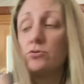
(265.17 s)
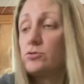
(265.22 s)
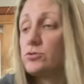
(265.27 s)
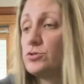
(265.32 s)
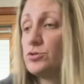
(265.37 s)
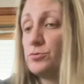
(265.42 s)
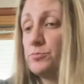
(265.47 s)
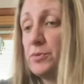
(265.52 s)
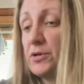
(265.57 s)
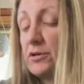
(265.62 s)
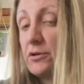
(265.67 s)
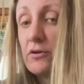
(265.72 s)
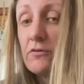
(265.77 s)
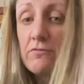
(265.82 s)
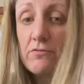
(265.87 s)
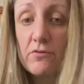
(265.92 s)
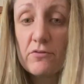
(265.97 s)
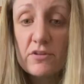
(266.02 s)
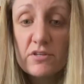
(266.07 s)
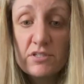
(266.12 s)
Too big
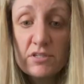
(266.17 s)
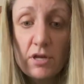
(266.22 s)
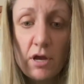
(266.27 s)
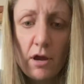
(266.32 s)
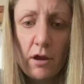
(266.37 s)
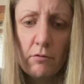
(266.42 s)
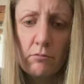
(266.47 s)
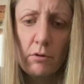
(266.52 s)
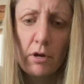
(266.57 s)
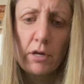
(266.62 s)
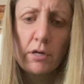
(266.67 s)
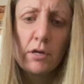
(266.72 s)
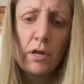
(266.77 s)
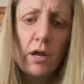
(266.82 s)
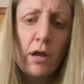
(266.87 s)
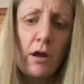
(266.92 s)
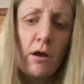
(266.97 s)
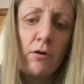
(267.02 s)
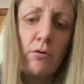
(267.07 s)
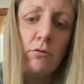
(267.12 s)
for this guy right
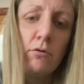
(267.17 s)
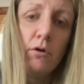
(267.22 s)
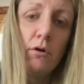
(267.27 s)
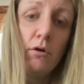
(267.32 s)
now.